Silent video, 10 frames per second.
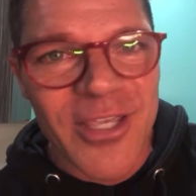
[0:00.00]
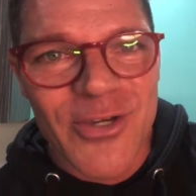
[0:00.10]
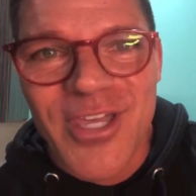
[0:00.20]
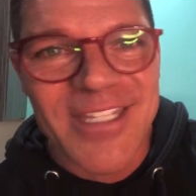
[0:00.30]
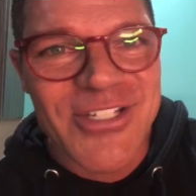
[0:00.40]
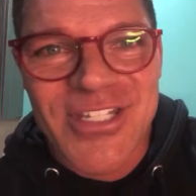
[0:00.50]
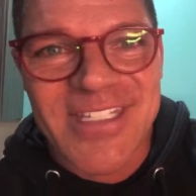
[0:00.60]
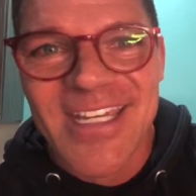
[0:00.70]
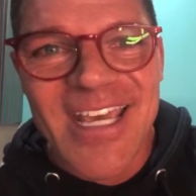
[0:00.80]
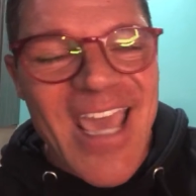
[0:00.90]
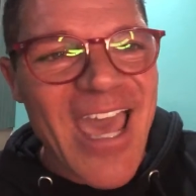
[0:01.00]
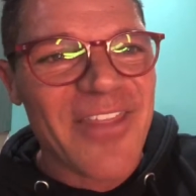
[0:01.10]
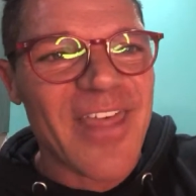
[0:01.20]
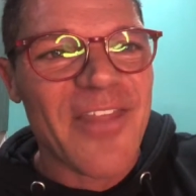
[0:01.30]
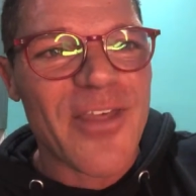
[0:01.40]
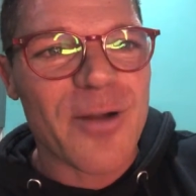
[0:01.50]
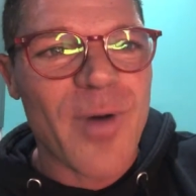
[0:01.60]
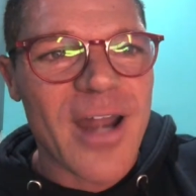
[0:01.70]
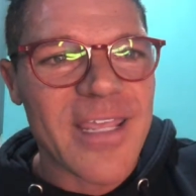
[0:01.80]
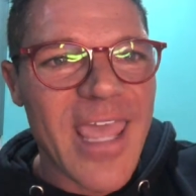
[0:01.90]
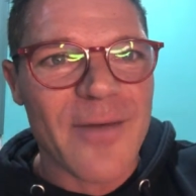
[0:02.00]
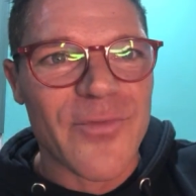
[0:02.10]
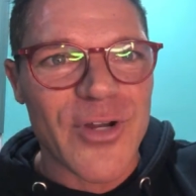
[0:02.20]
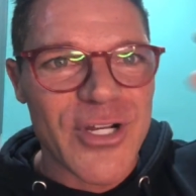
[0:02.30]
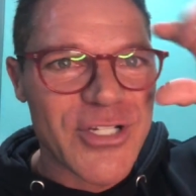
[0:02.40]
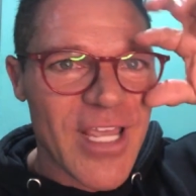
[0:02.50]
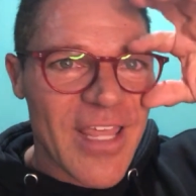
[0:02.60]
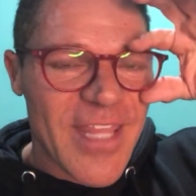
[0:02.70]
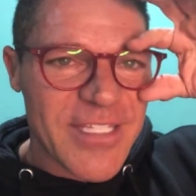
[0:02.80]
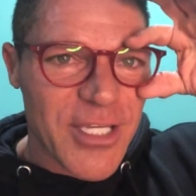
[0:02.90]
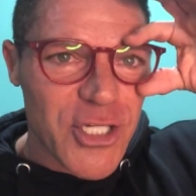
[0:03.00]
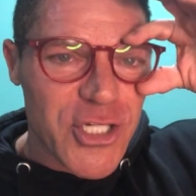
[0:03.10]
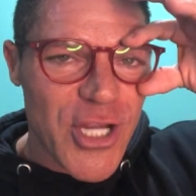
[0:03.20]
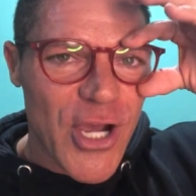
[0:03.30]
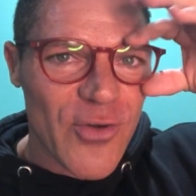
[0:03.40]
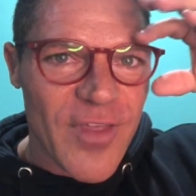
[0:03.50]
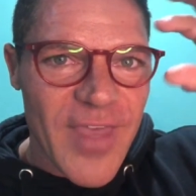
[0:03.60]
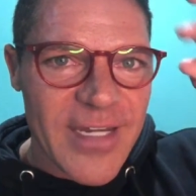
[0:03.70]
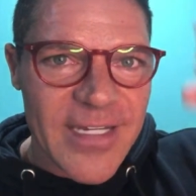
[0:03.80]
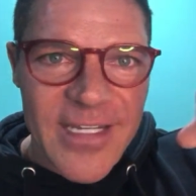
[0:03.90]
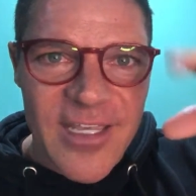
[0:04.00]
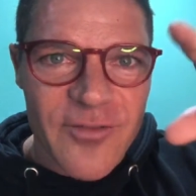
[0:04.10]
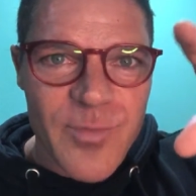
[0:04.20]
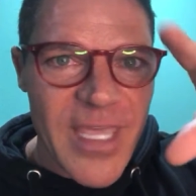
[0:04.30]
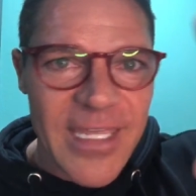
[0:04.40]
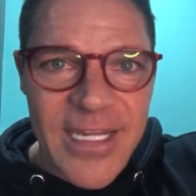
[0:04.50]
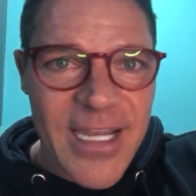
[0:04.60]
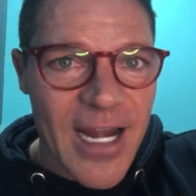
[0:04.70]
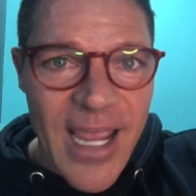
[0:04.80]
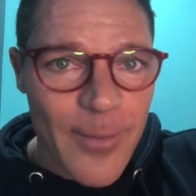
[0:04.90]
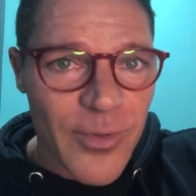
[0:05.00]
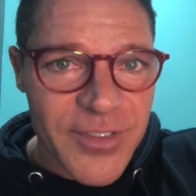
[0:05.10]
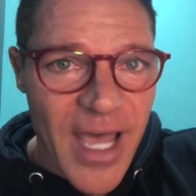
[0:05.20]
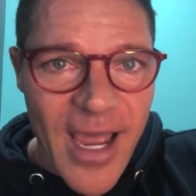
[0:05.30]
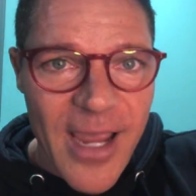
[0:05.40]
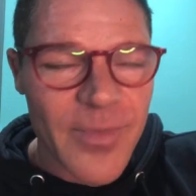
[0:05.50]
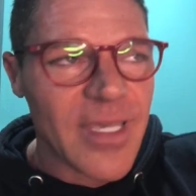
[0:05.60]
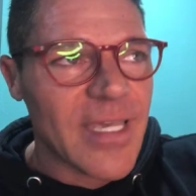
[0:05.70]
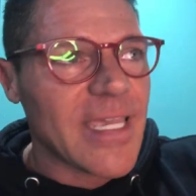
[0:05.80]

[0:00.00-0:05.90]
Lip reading: You can just, and then their body cam footage that's going to show that they didn't give me any kind of ample time,